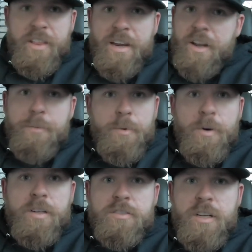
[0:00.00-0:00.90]
that number
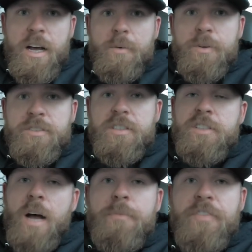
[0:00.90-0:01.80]
was uh, was the
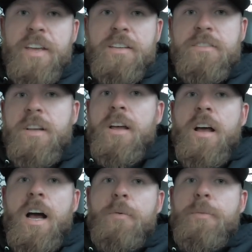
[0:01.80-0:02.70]
dump fees.
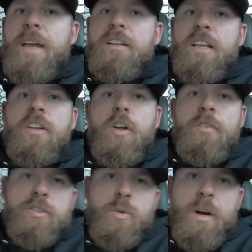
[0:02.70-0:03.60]
Uh, we made a little
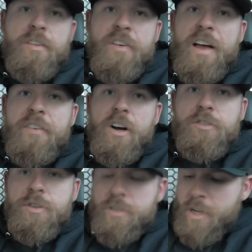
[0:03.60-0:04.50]
over
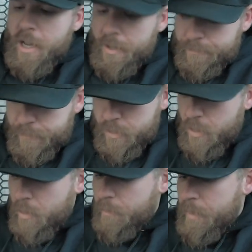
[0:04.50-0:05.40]
2,500 today.
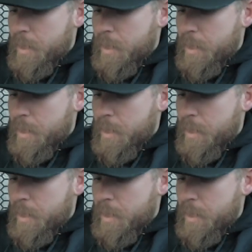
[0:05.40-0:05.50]
So